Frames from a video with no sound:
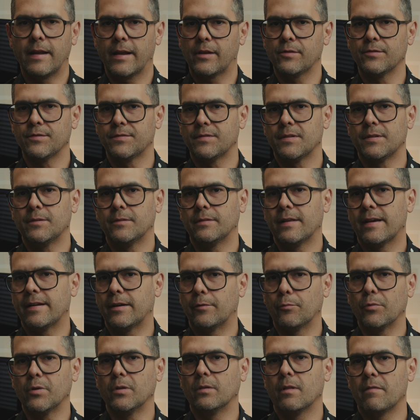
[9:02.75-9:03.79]
I consider that
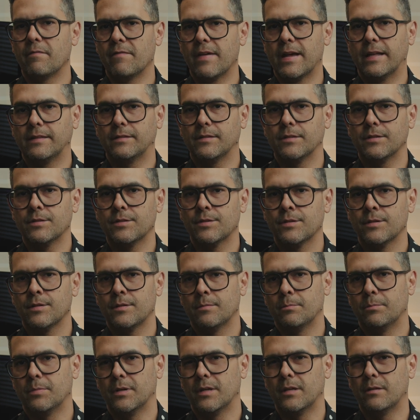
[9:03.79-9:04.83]
a real
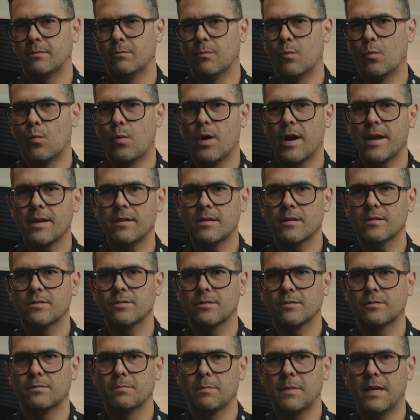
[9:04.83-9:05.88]
advantage. But why not
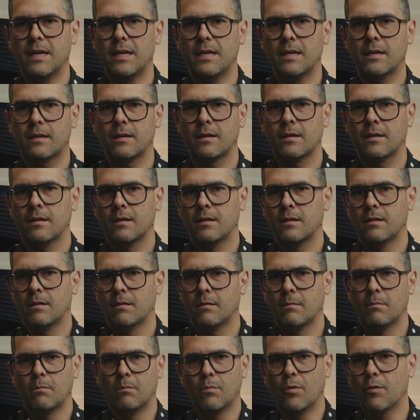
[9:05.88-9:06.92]
just make
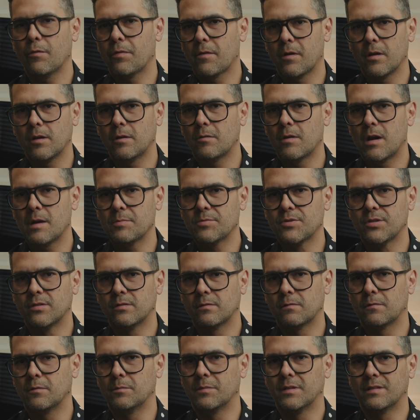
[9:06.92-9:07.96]
both color
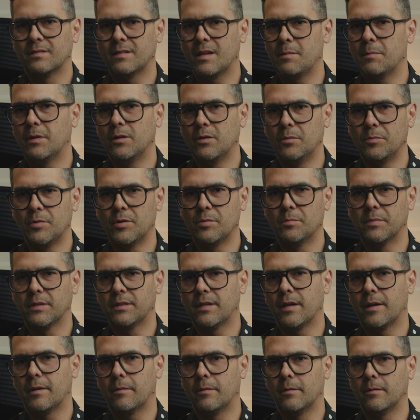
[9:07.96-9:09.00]
options from the same aluminum
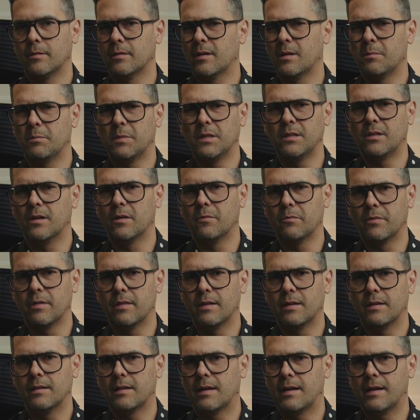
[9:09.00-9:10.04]
material and be done with
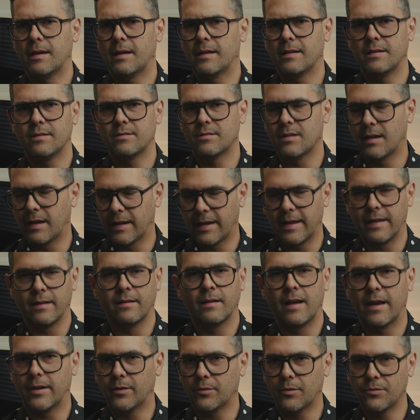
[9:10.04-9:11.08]
it?
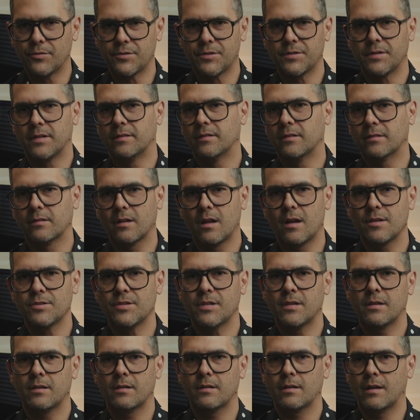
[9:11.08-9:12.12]
Again, I don't understand this
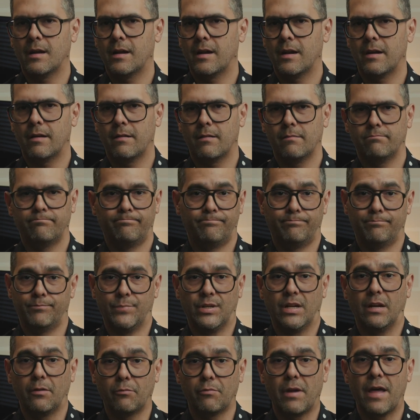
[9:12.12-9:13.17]
logic,
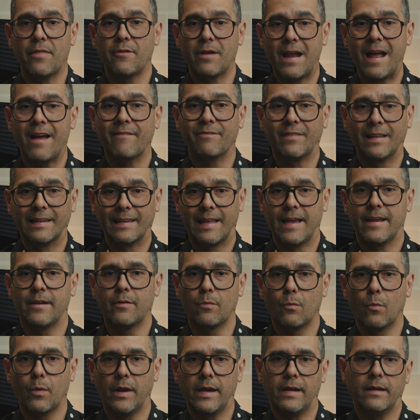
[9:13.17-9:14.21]
but I'll rather have the
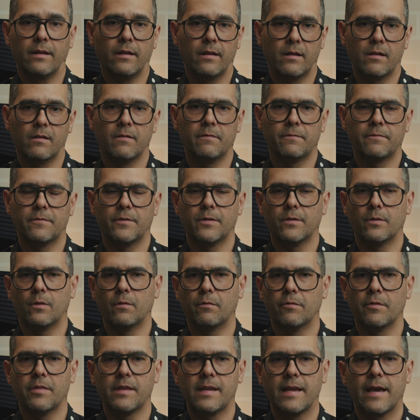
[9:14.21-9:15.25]
lighter weight and comfort
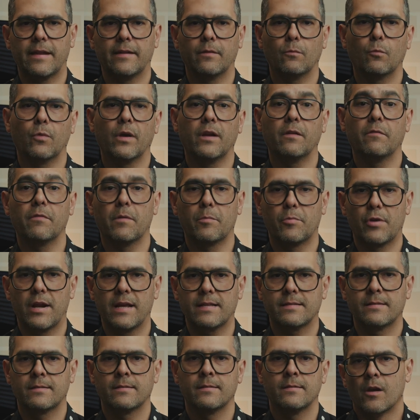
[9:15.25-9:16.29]
over the added weight of the
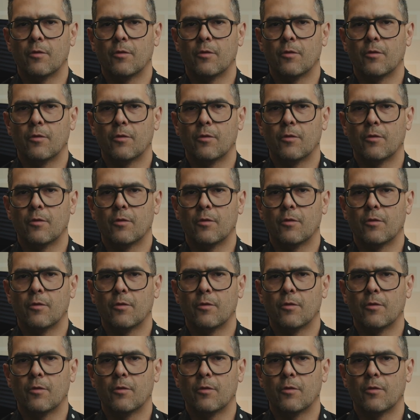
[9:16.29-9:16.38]
brass.